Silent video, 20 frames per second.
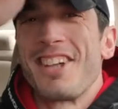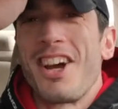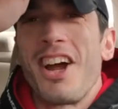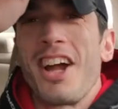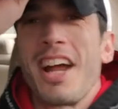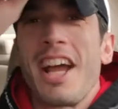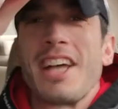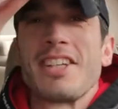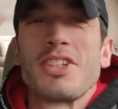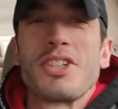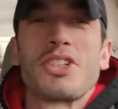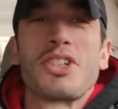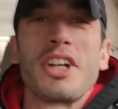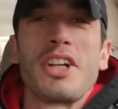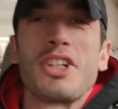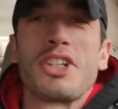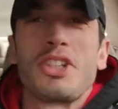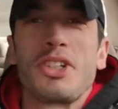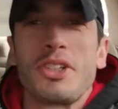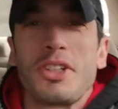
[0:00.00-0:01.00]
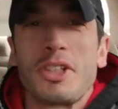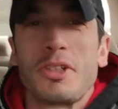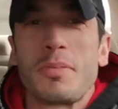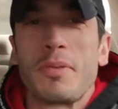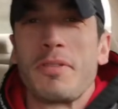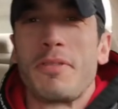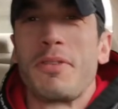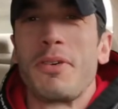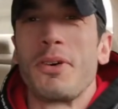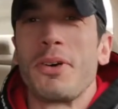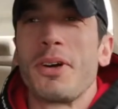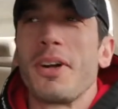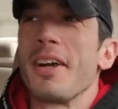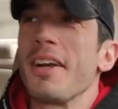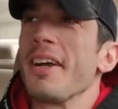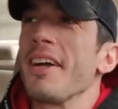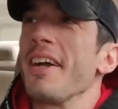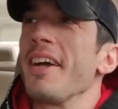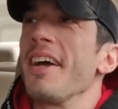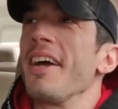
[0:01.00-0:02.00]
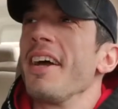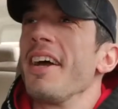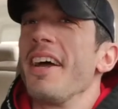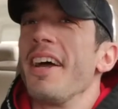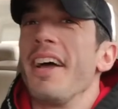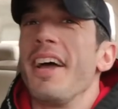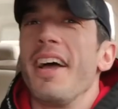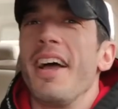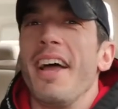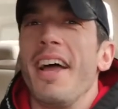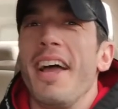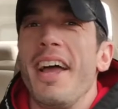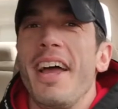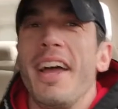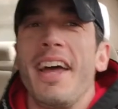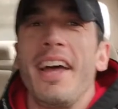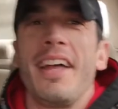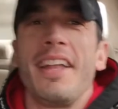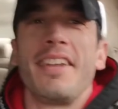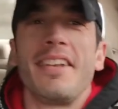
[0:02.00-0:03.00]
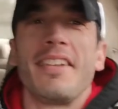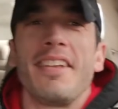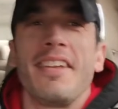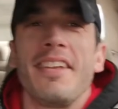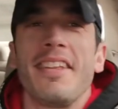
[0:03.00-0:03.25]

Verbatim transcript: Sorry guys, I was trying to shoot this before and